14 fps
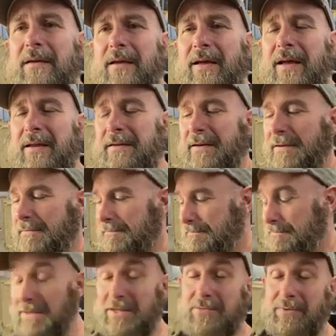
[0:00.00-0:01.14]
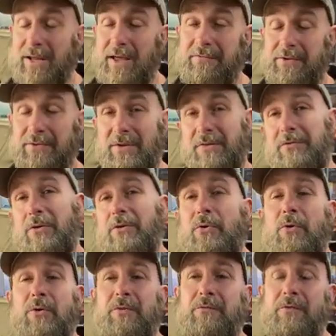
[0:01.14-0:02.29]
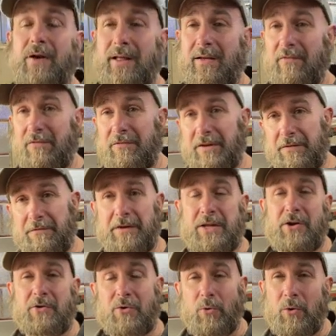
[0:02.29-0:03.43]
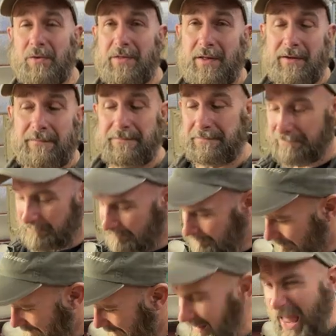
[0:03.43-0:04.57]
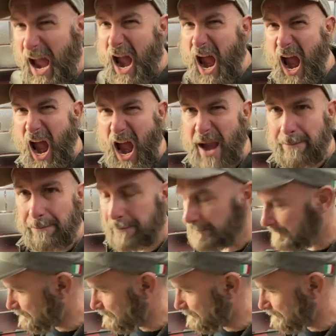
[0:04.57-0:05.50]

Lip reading: And but this one I have to go to court on Friday. I have a video court thing. Lame!